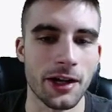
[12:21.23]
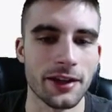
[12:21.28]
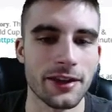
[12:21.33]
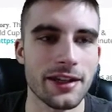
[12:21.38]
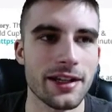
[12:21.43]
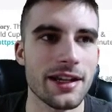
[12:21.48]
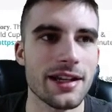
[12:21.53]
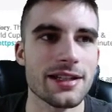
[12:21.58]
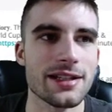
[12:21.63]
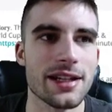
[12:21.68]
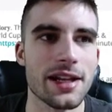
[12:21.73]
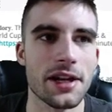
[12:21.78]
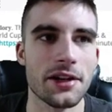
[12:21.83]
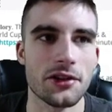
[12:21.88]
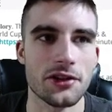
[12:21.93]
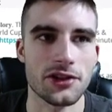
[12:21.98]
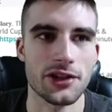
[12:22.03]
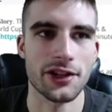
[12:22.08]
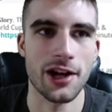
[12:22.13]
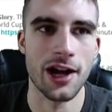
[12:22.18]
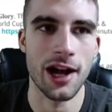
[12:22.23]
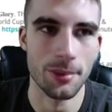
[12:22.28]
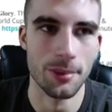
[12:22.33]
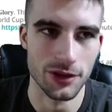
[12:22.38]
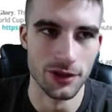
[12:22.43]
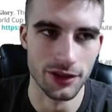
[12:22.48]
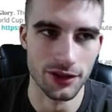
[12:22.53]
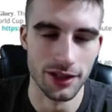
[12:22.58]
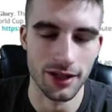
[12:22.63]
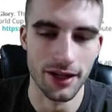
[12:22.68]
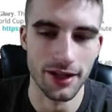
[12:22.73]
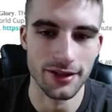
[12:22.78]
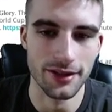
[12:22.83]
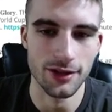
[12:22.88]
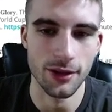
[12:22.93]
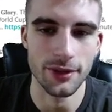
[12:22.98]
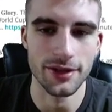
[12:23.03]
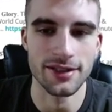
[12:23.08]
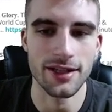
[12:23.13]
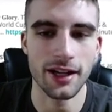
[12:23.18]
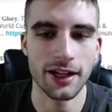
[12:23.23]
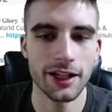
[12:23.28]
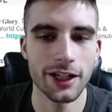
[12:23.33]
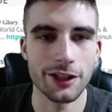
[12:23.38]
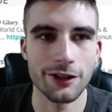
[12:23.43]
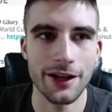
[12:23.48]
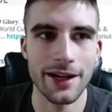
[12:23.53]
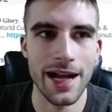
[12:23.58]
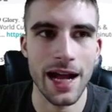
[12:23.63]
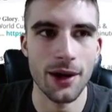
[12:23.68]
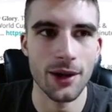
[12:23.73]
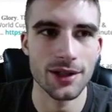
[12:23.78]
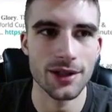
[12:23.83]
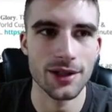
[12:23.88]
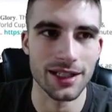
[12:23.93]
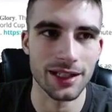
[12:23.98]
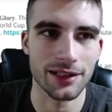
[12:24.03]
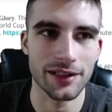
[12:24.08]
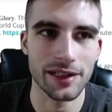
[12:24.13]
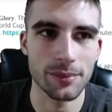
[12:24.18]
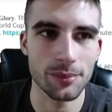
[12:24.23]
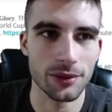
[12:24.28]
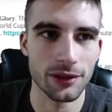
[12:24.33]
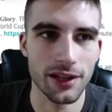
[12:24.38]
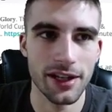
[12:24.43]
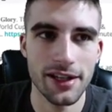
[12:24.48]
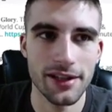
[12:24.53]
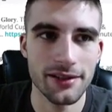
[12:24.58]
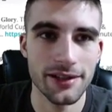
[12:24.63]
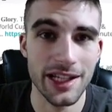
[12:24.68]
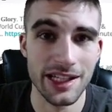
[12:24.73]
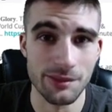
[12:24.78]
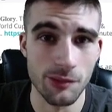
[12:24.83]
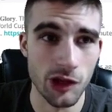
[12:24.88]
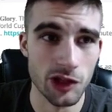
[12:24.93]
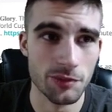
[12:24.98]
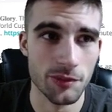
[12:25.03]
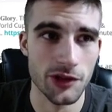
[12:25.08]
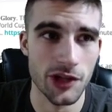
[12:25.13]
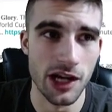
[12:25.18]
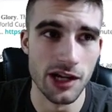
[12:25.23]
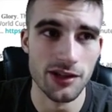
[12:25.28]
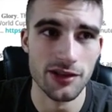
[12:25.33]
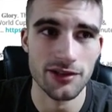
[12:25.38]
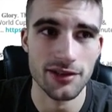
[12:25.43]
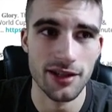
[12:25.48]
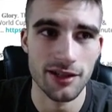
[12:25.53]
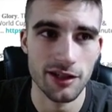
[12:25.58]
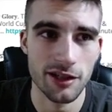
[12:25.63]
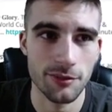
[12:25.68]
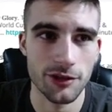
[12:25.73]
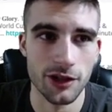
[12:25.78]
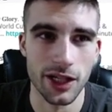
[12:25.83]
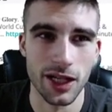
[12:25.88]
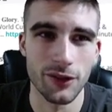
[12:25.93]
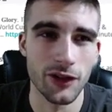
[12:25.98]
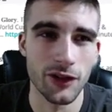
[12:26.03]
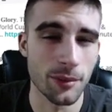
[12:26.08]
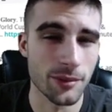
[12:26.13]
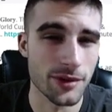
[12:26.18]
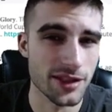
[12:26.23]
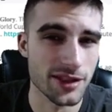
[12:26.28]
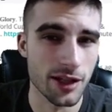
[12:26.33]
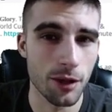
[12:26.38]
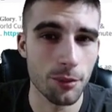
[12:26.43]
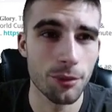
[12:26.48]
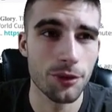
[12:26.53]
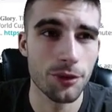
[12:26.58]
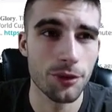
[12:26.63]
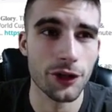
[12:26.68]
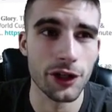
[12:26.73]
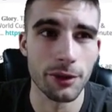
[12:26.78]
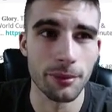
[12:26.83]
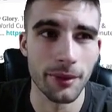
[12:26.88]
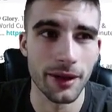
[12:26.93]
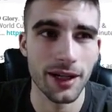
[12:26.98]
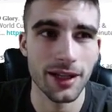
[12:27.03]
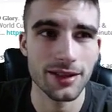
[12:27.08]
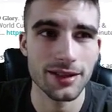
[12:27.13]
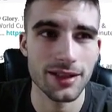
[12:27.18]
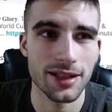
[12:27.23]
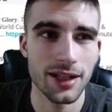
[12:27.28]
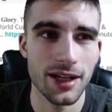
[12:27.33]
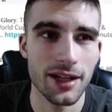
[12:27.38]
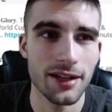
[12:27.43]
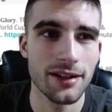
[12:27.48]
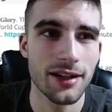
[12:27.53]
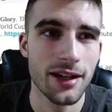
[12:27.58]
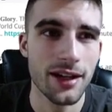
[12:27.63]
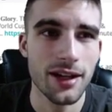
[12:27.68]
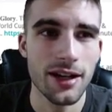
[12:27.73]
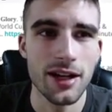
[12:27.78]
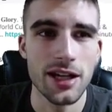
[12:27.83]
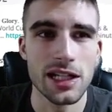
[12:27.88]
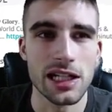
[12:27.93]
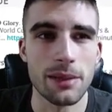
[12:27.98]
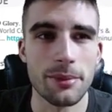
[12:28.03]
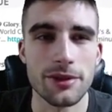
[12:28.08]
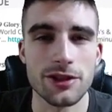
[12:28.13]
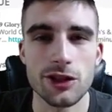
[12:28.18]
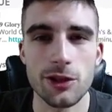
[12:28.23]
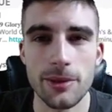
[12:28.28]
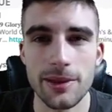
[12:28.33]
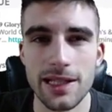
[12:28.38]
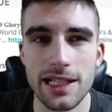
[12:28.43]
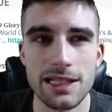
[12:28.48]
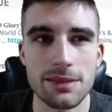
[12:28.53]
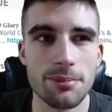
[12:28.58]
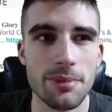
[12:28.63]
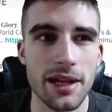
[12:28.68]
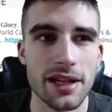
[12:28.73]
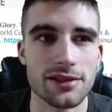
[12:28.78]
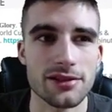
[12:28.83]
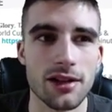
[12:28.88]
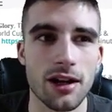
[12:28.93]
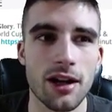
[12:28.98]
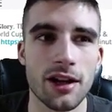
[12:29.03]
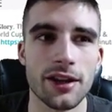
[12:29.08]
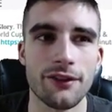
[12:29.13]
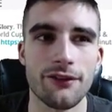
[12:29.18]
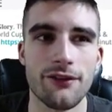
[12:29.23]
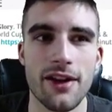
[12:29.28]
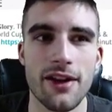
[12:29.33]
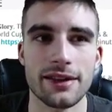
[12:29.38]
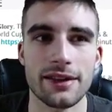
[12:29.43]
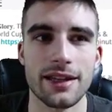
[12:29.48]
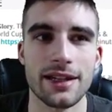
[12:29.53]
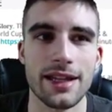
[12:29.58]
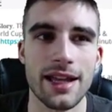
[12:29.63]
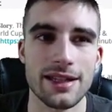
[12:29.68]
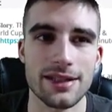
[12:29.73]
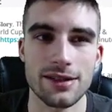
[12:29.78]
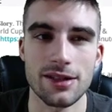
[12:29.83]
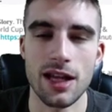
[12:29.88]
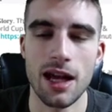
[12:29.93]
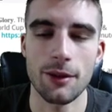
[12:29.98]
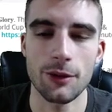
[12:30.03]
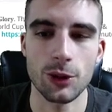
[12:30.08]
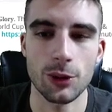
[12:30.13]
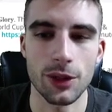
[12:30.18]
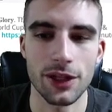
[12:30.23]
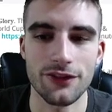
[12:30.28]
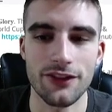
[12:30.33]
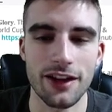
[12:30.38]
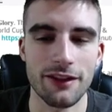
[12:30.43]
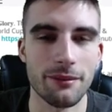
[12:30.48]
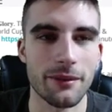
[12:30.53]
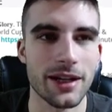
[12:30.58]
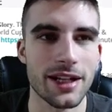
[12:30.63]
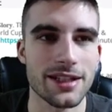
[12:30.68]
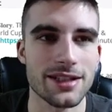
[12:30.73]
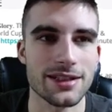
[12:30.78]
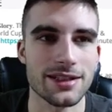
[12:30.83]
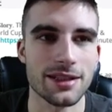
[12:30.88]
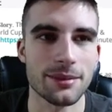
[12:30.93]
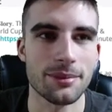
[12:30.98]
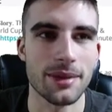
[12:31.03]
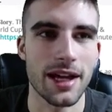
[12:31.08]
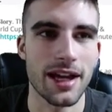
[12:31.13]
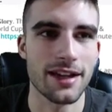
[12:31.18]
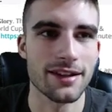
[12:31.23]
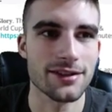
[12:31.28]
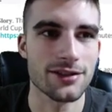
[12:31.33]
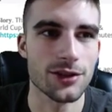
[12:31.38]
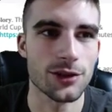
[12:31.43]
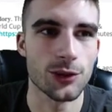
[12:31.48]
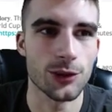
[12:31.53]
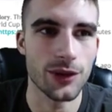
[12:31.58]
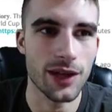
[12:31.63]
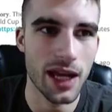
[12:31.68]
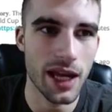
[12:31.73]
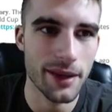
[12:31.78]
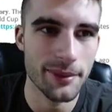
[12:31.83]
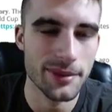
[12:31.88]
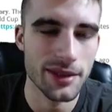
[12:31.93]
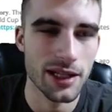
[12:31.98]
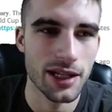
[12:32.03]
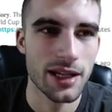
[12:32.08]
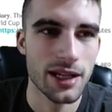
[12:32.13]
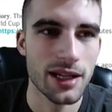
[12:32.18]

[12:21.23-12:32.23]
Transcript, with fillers: I think he's an interesting option tonight. So he's not going to grade out as an elite play, as most projection systems are giving him sub 30 minutes tonight. And I'm assuming that's based on the fact that he hasn't topped 25 minutes the past two games